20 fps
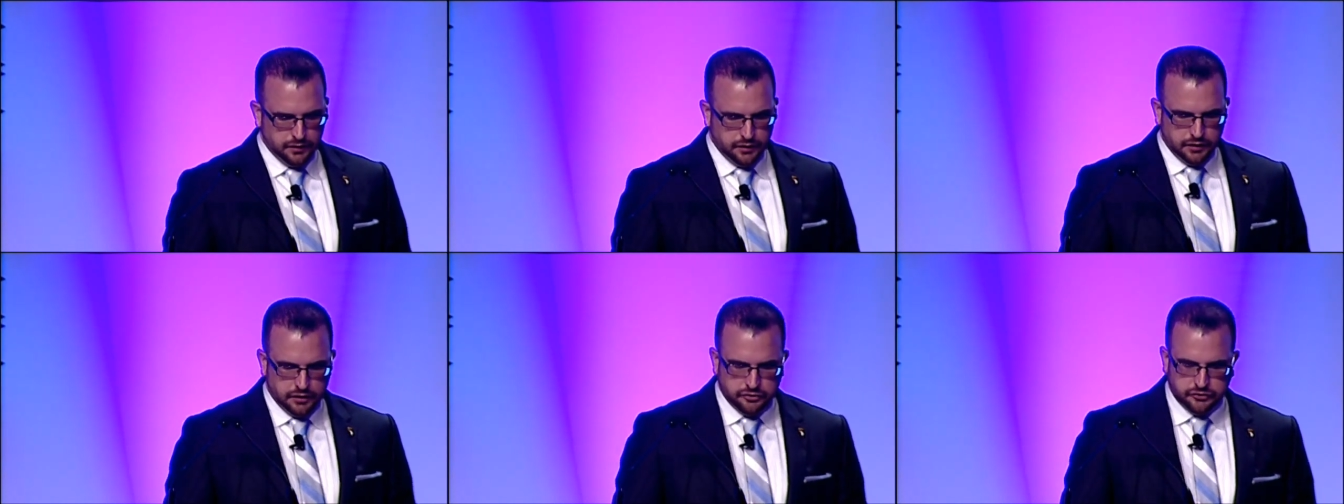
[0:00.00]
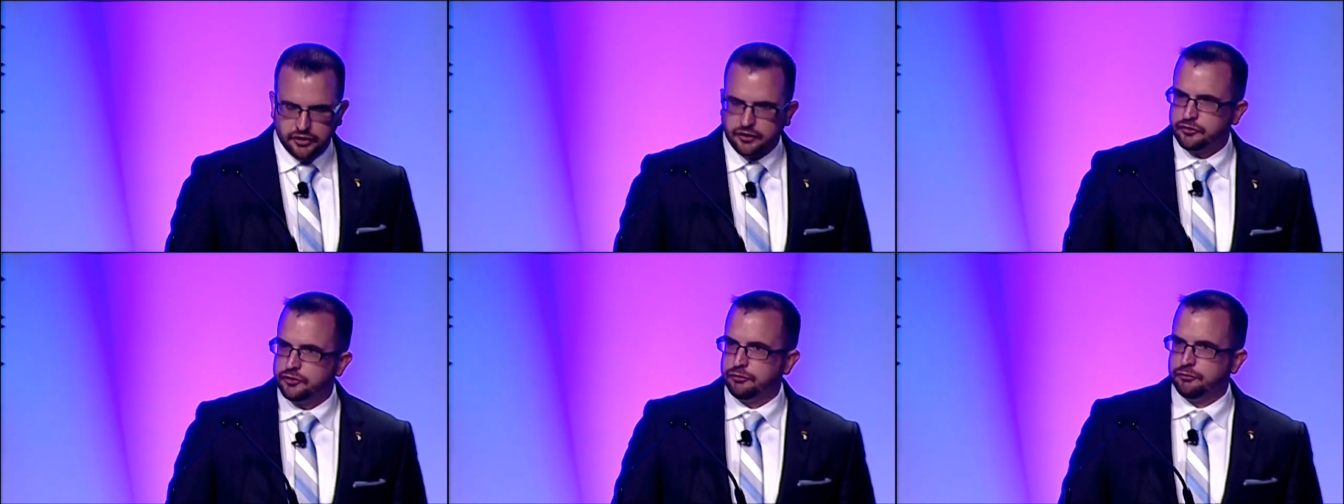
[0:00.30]

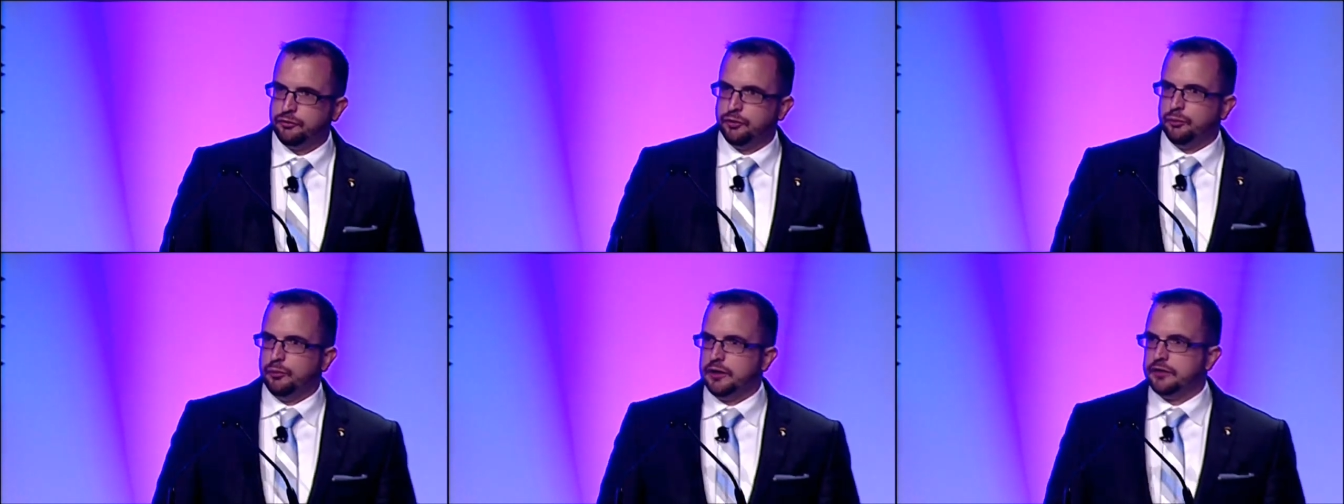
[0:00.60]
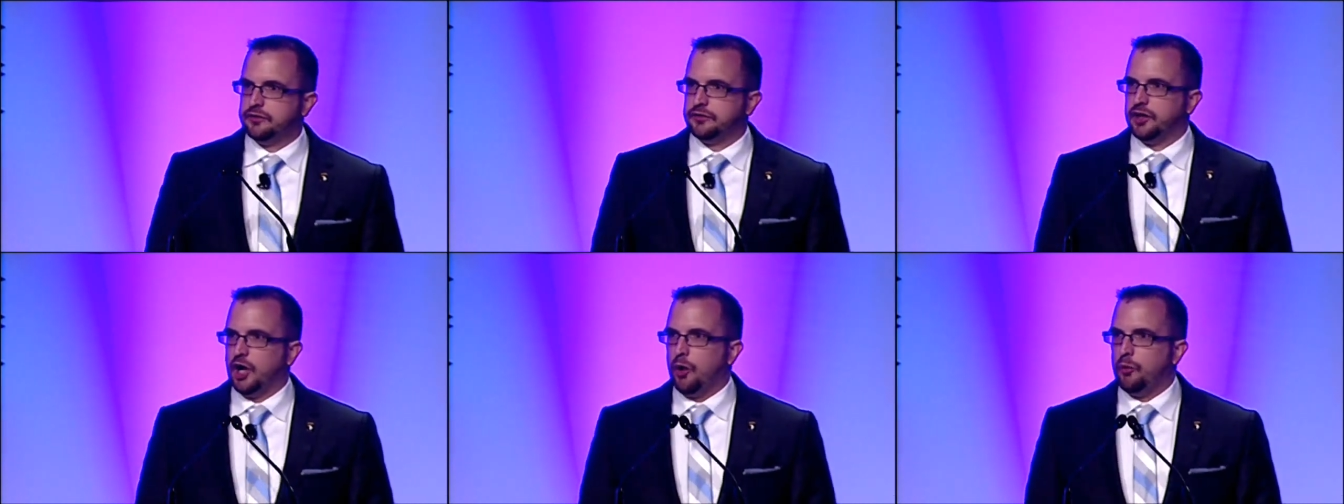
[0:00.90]
Just a few weeks
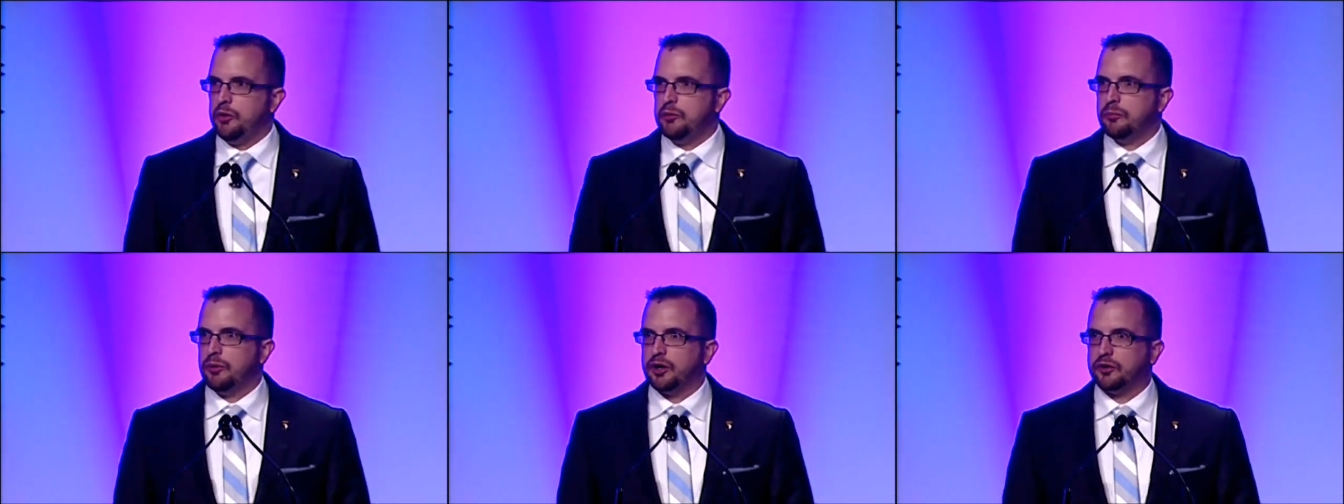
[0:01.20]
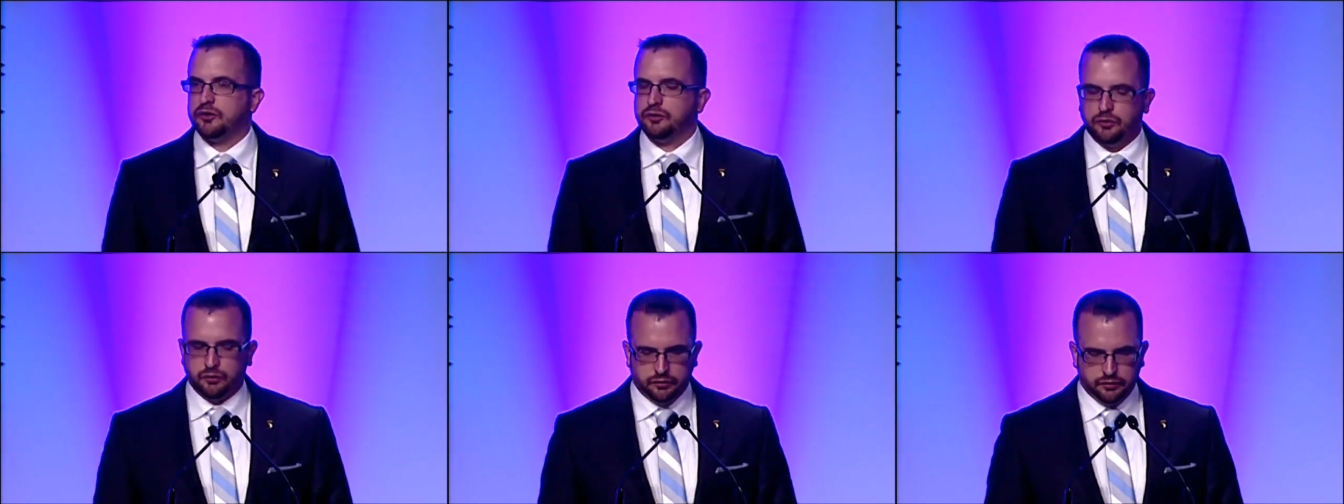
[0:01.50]
ago, we marked
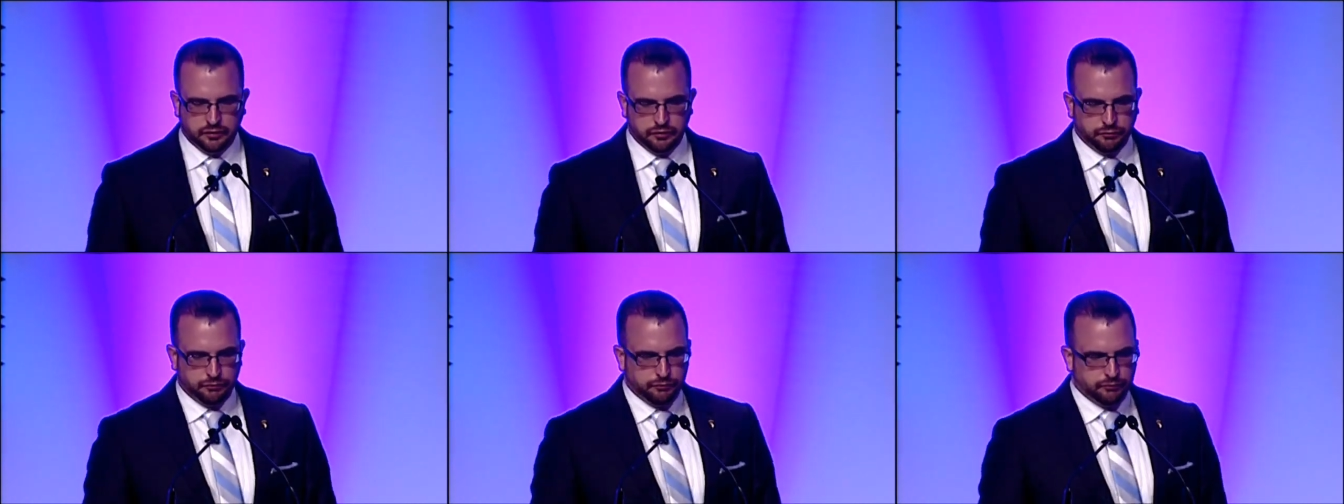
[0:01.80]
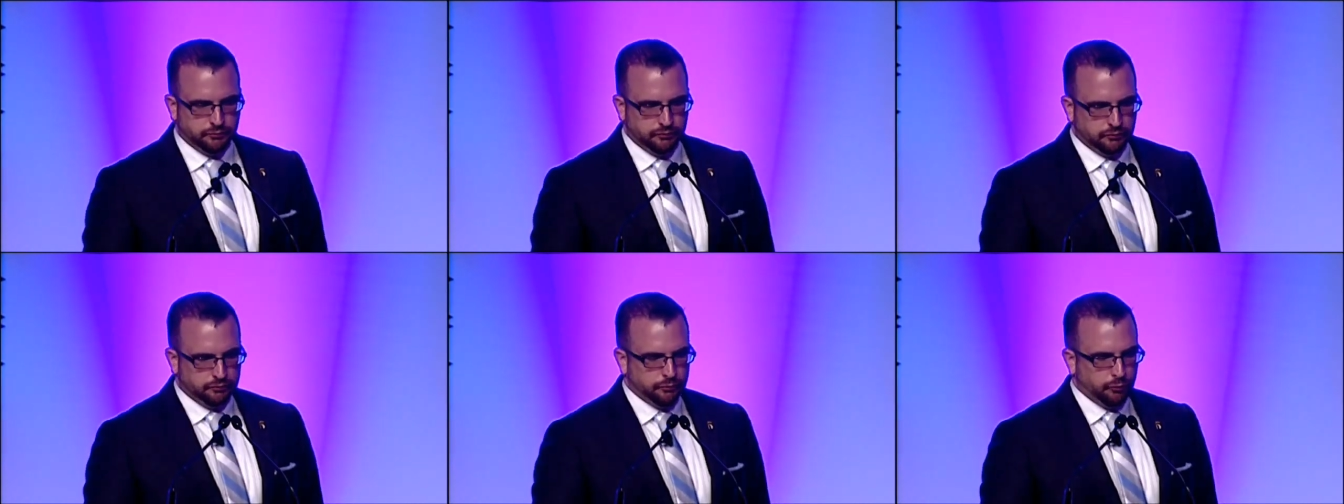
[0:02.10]
the
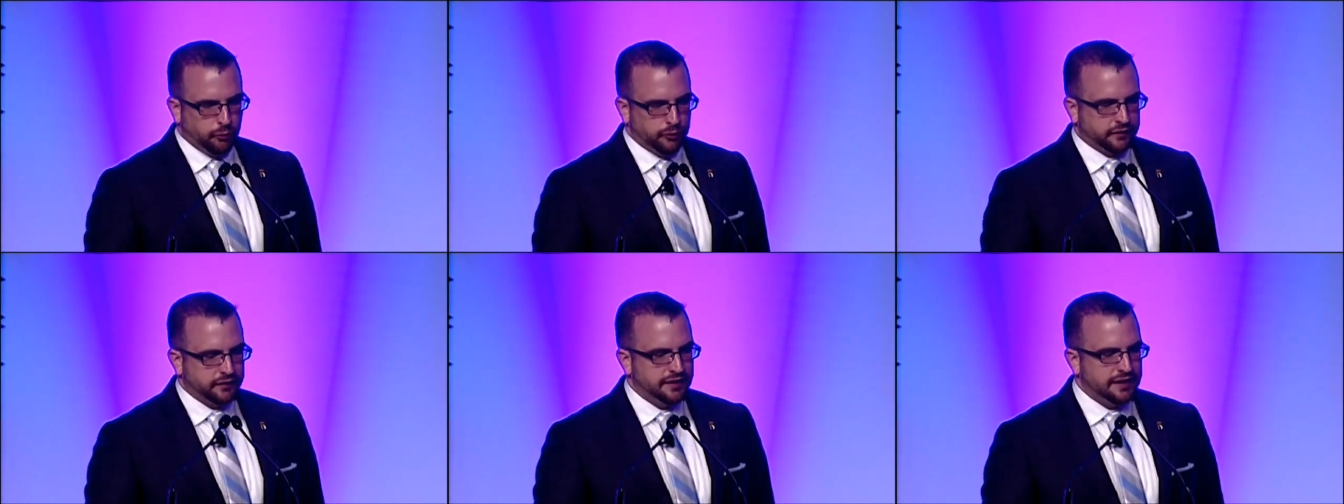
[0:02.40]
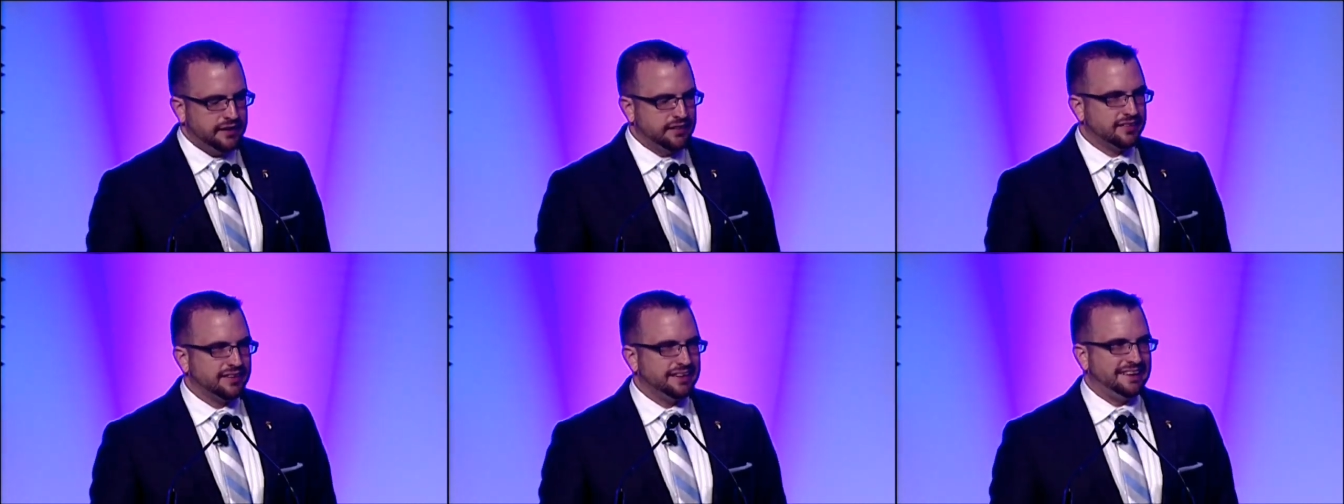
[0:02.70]

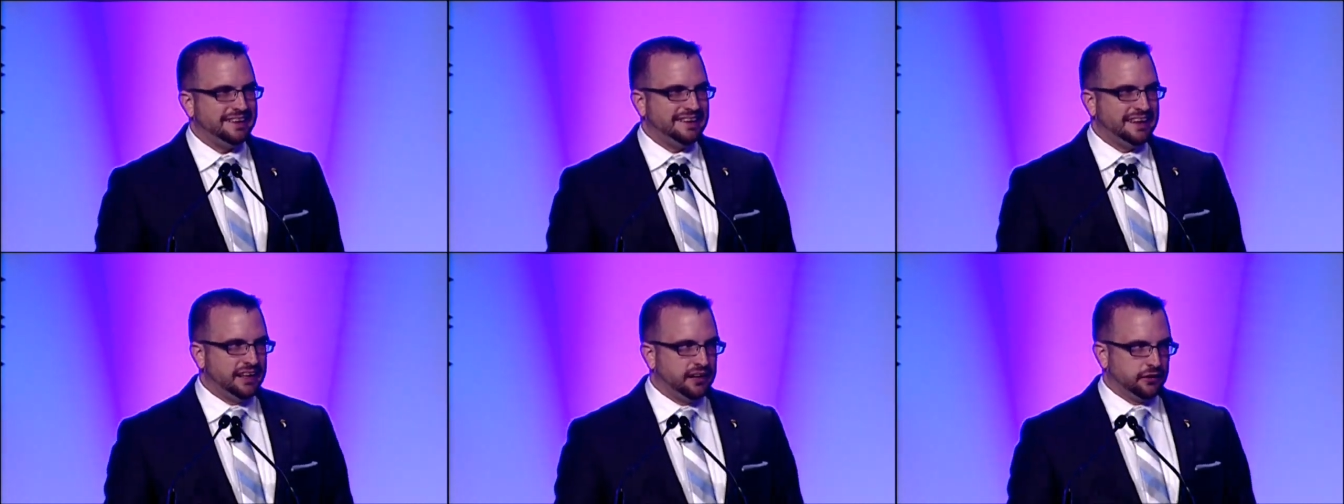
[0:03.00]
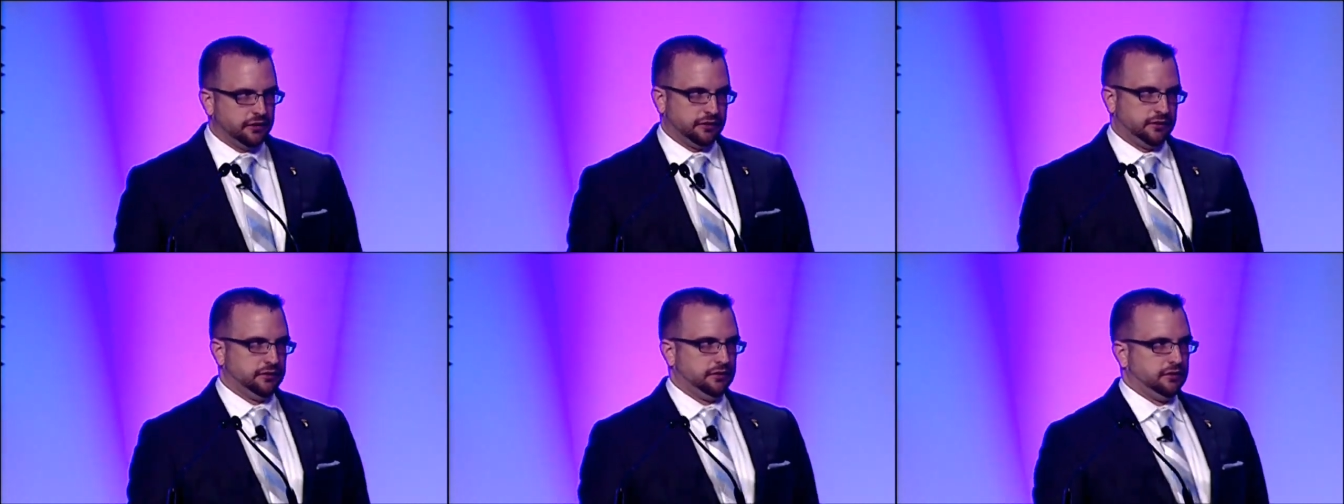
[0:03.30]
14th
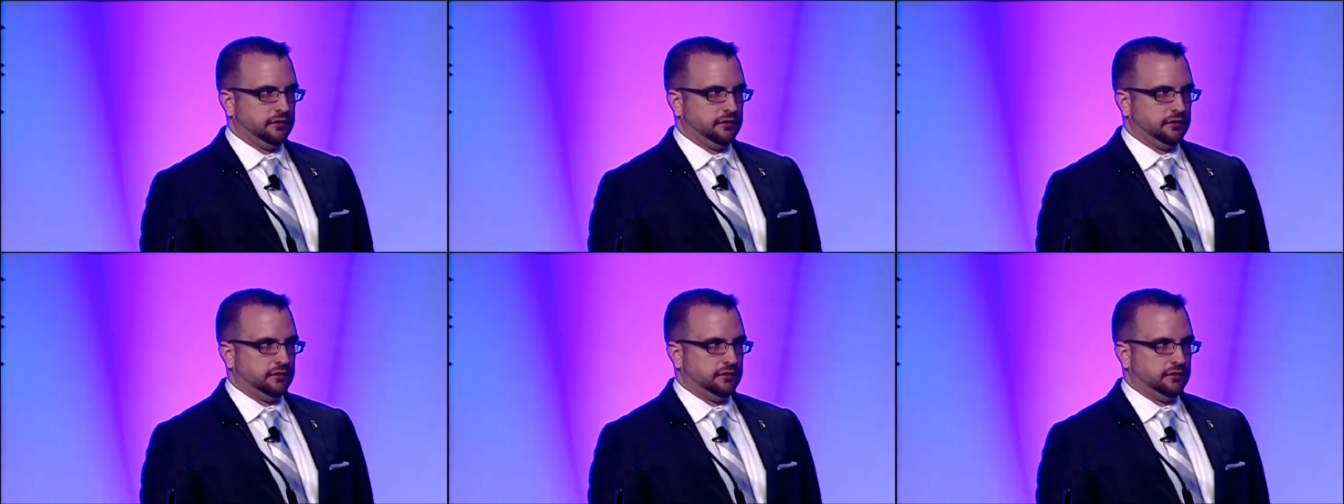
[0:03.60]
year